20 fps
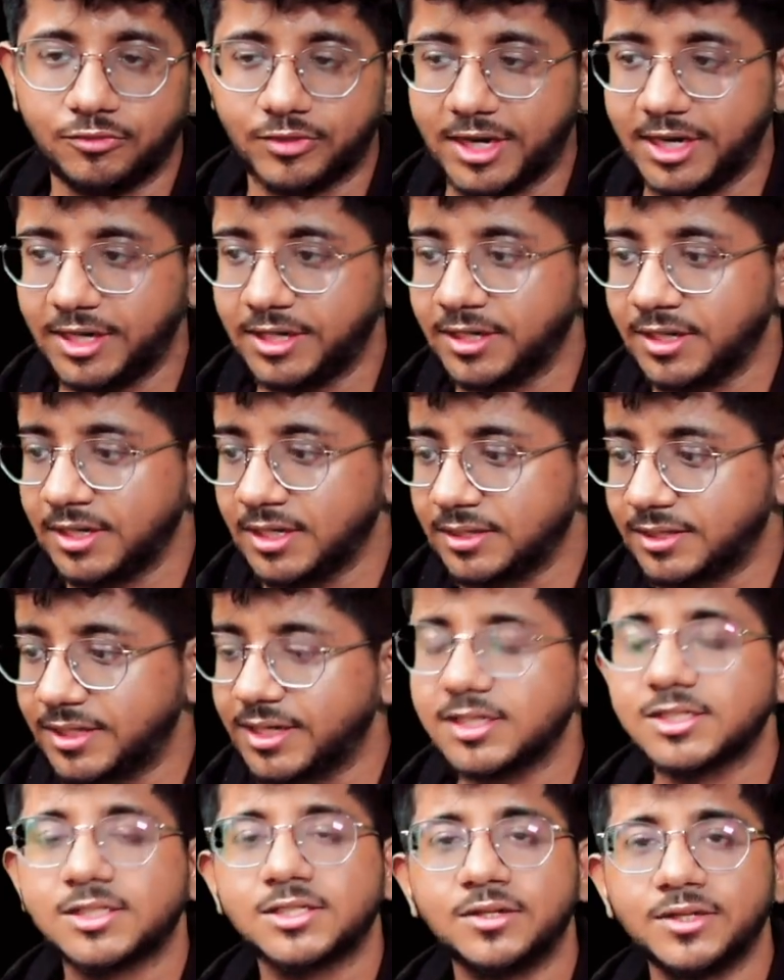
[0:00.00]
right? There
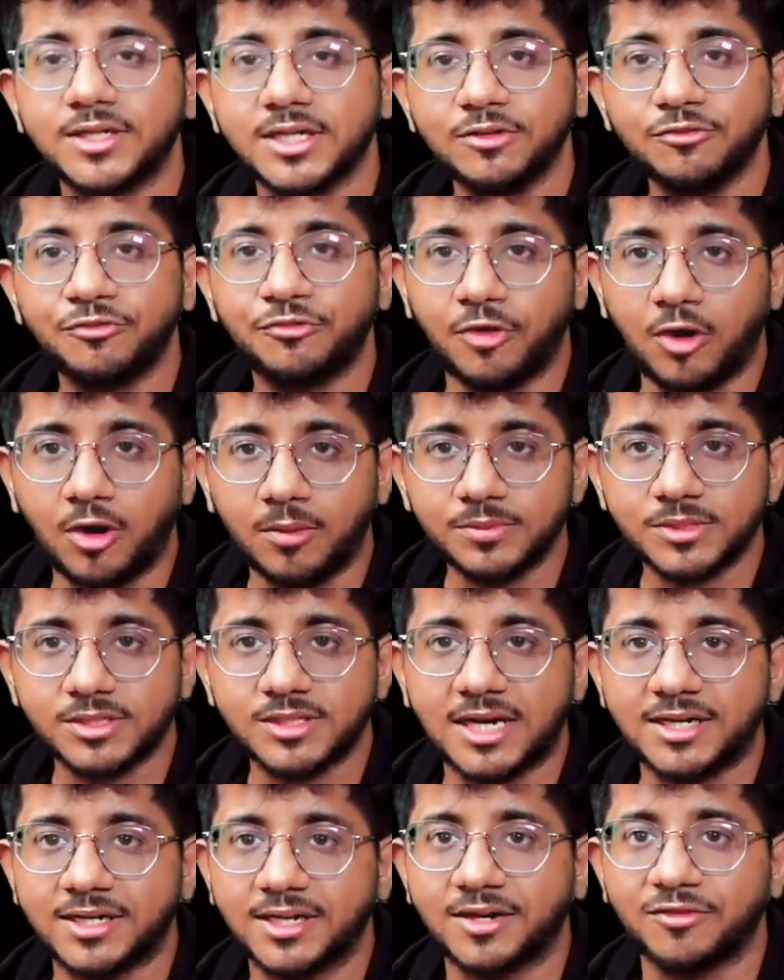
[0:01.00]
are certain forms
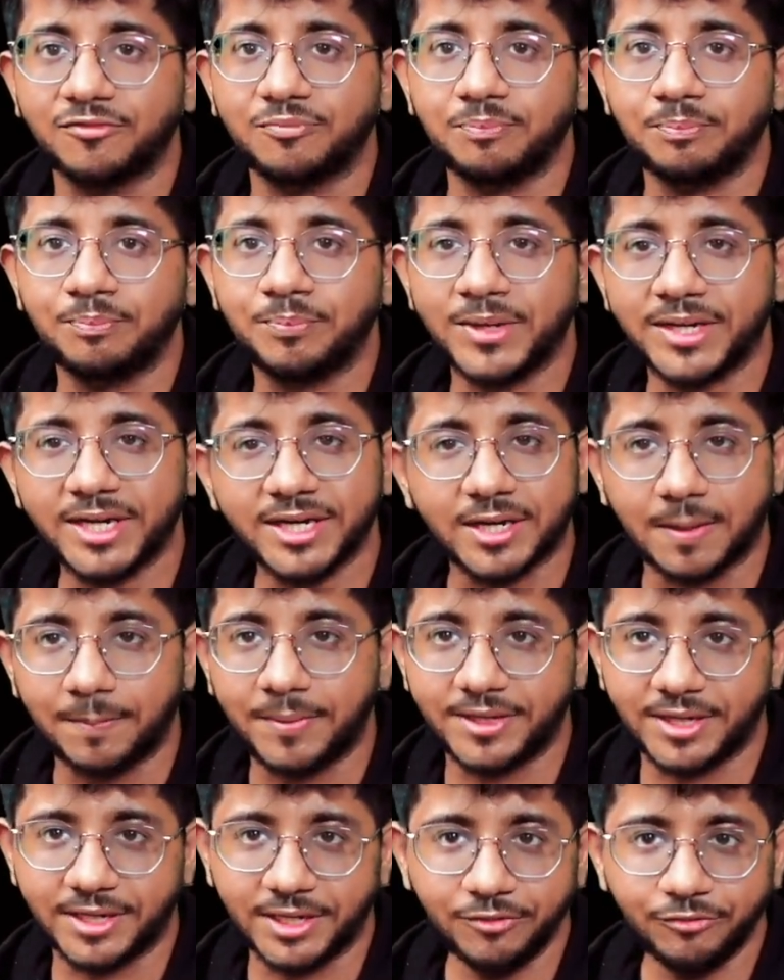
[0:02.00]
that are pretty
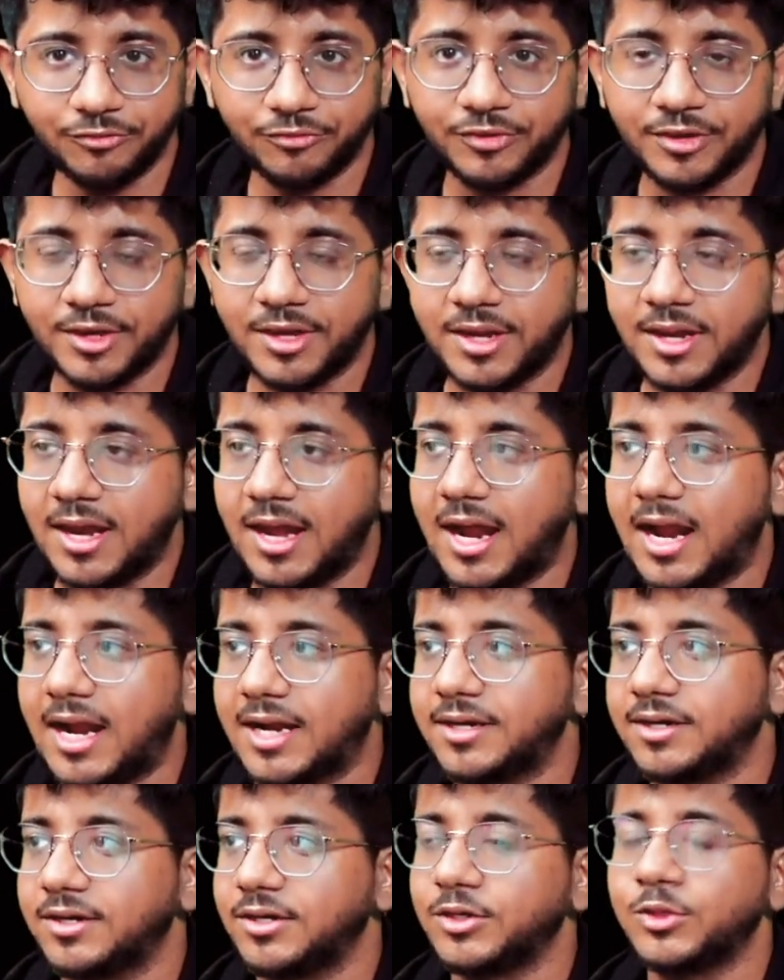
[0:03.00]
repetitive
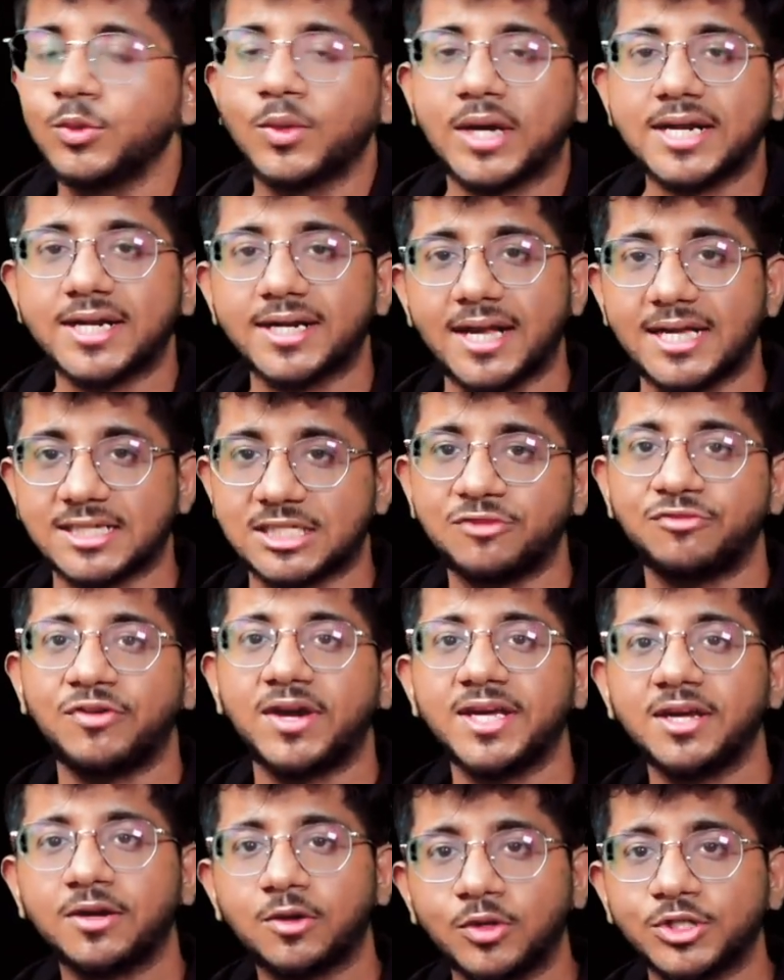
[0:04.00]
and you can
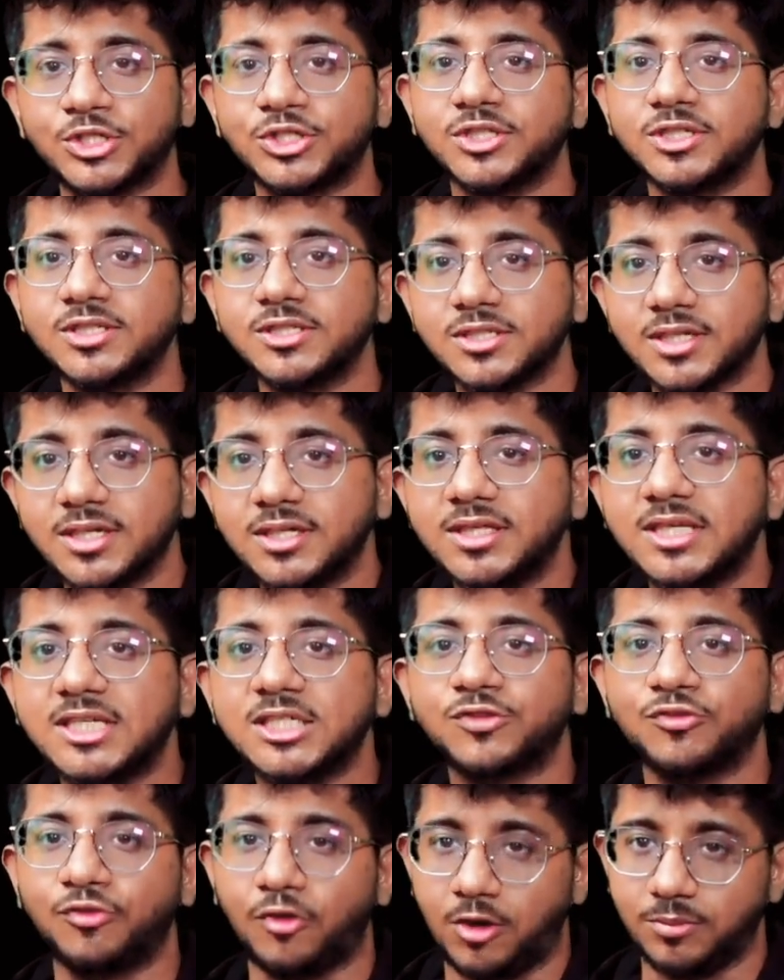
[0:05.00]
classify questions in
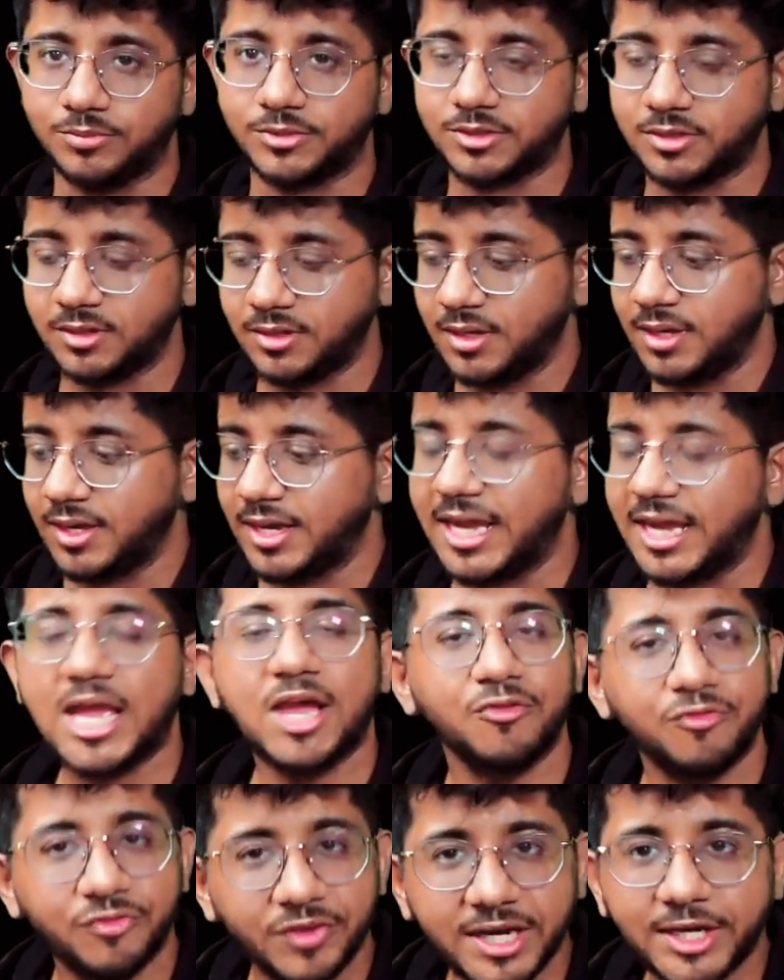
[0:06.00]
these forms.
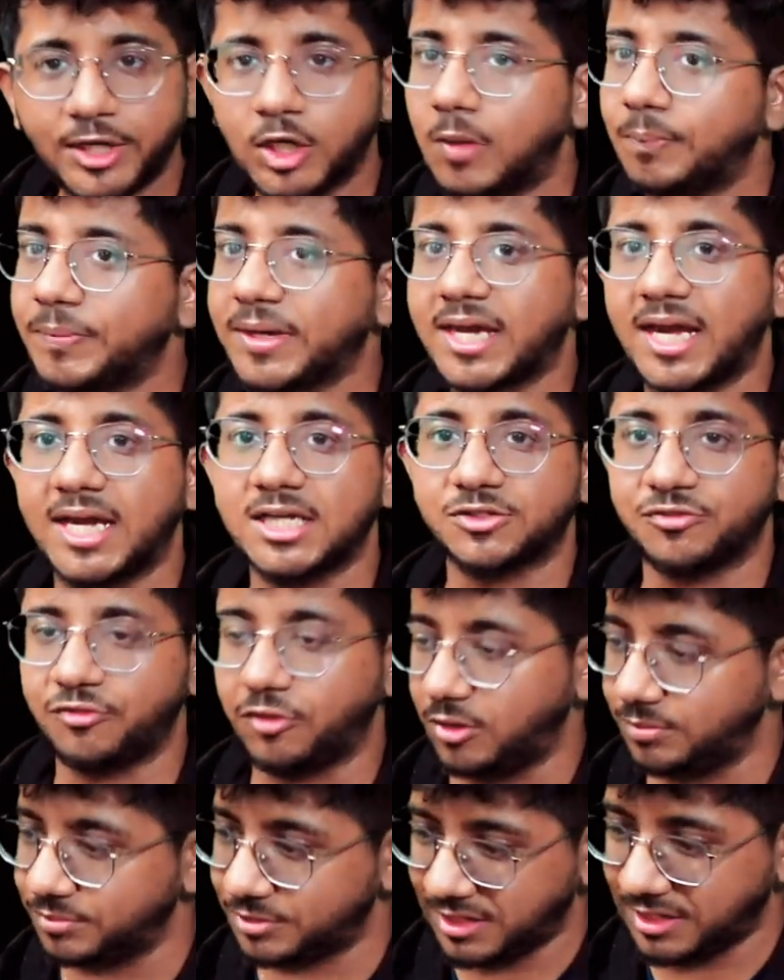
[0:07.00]
Every topic has
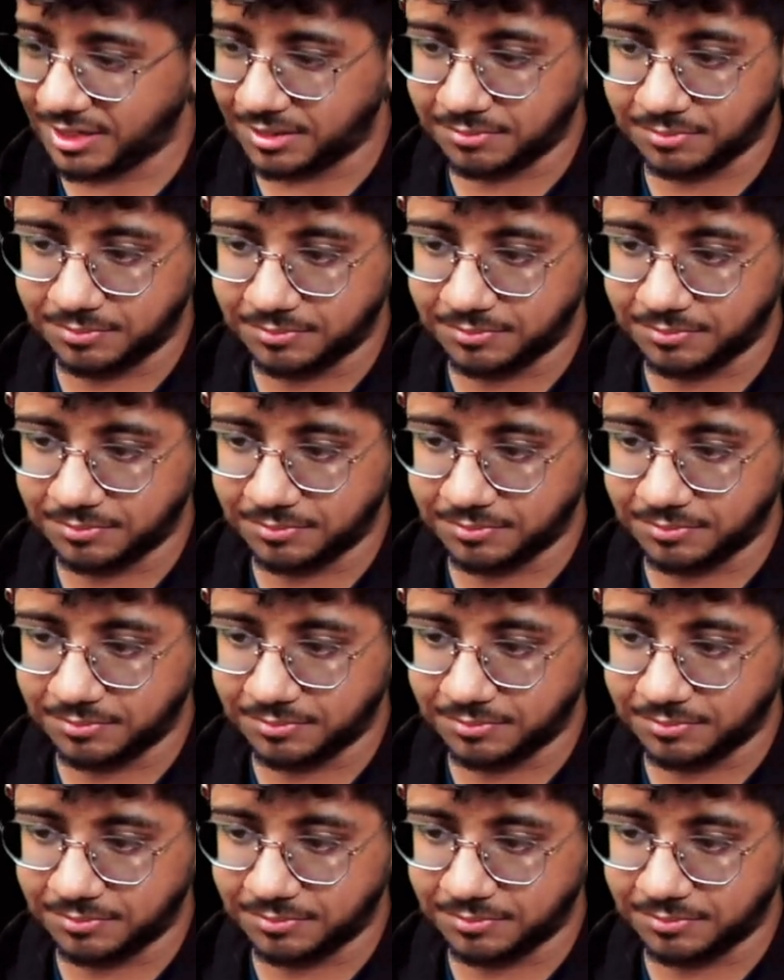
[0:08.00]
forms, like